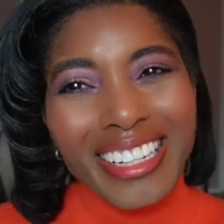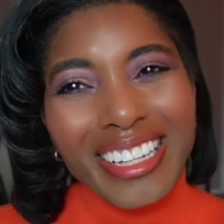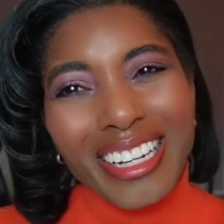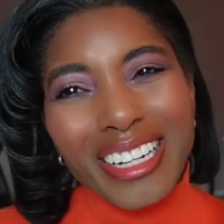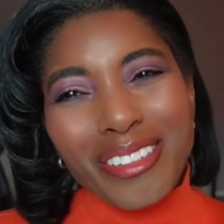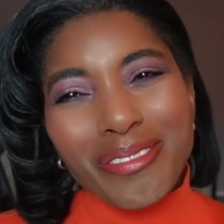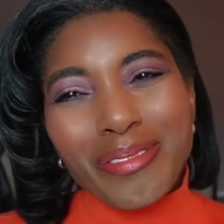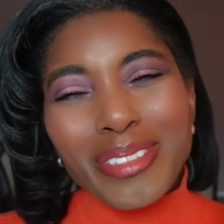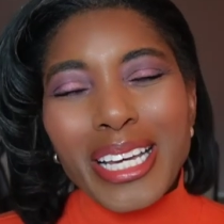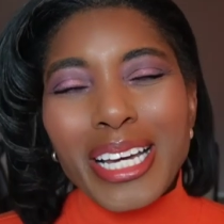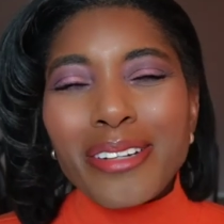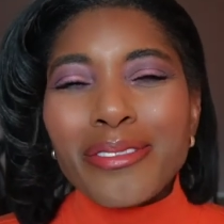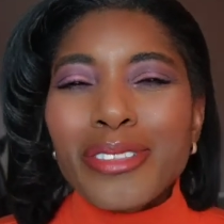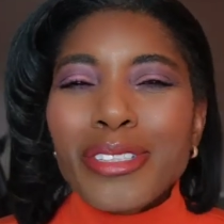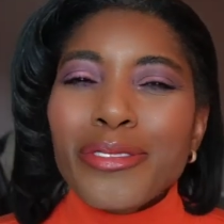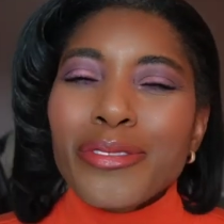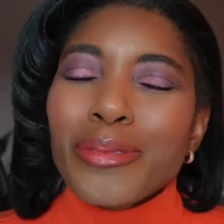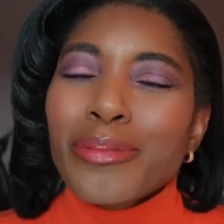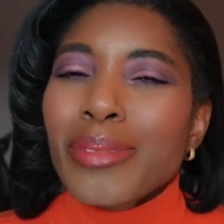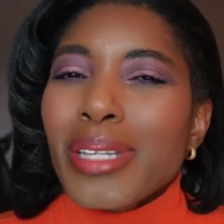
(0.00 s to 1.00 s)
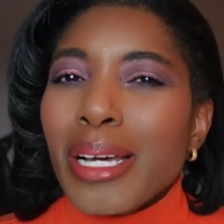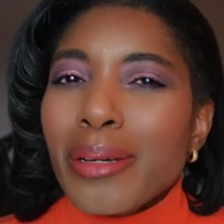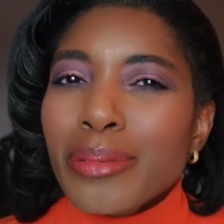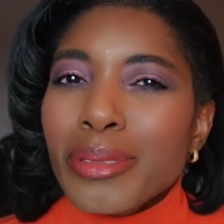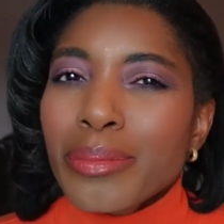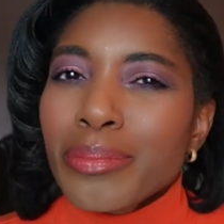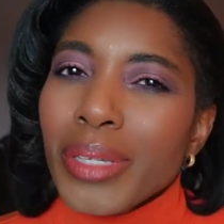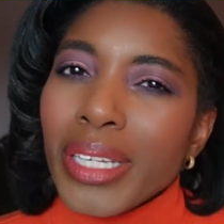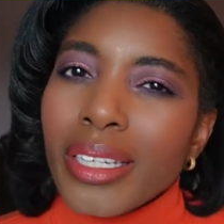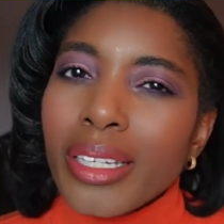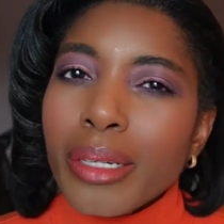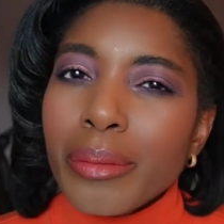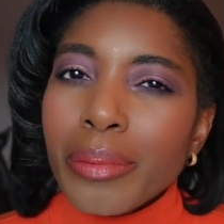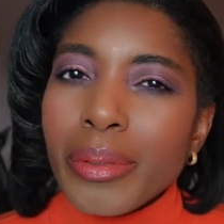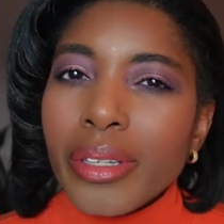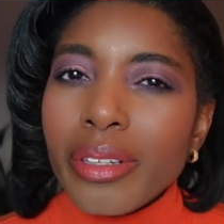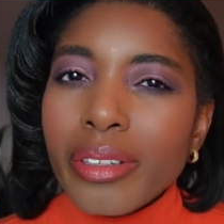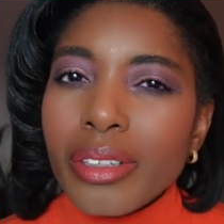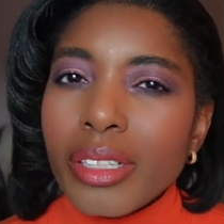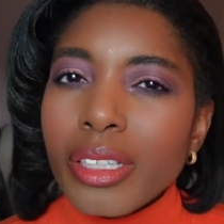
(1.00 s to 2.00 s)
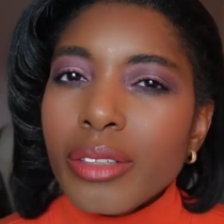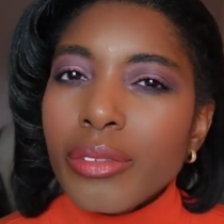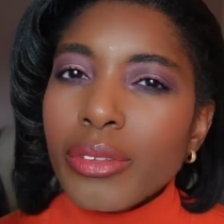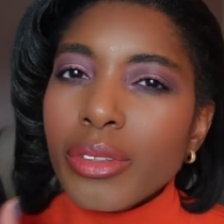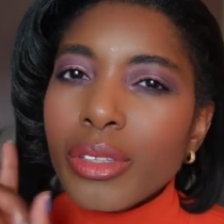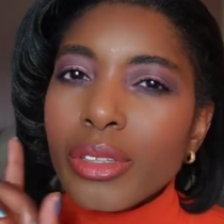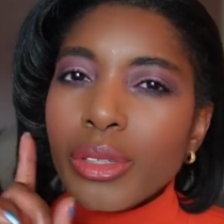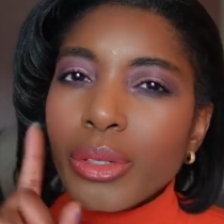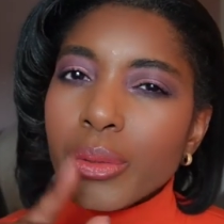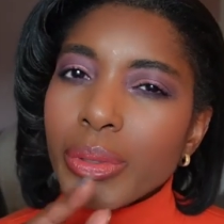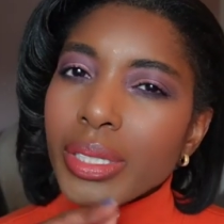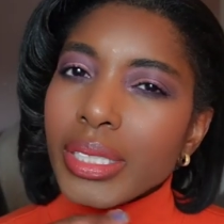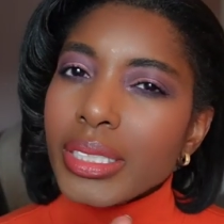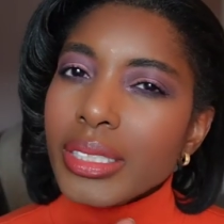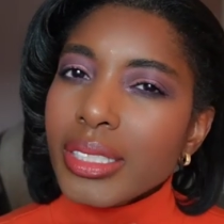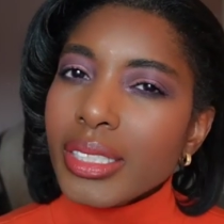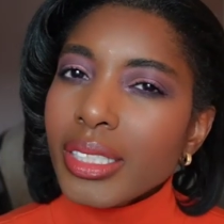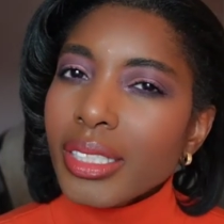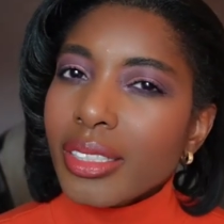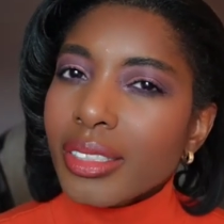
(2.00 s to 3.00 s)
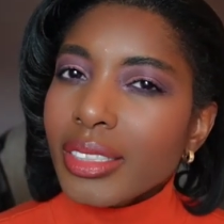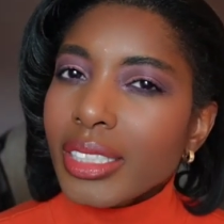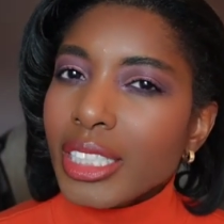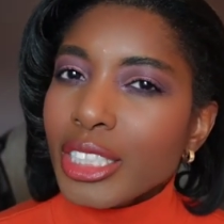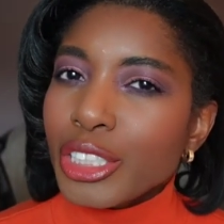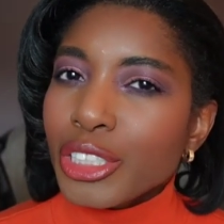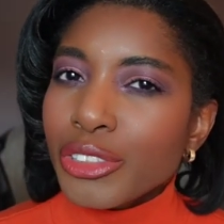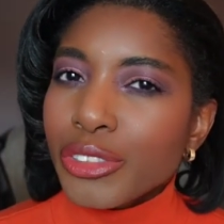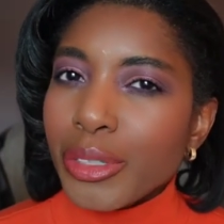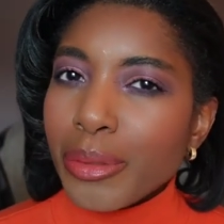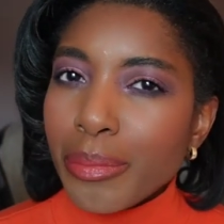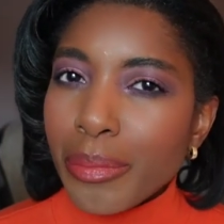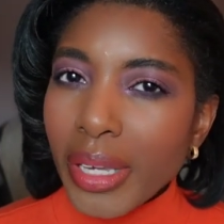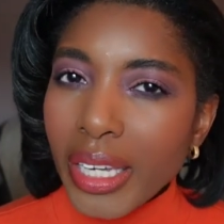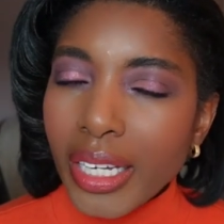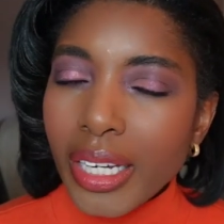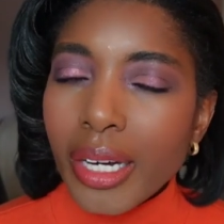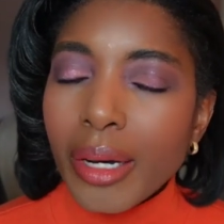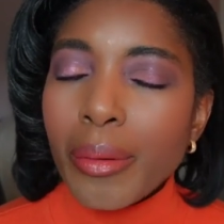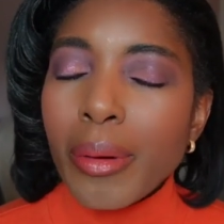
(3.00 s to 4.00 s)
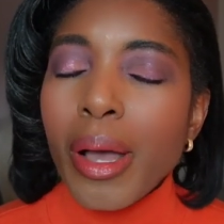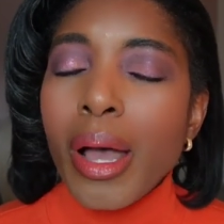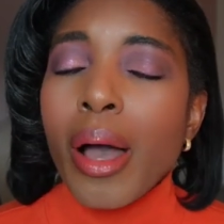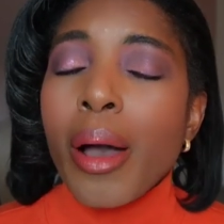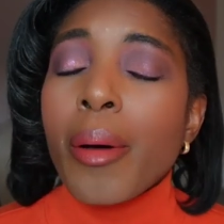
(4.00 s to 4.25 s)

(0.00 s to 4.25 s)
I'm Daphne from Daps Makeup, here to give you the quick tea on luxury makeup,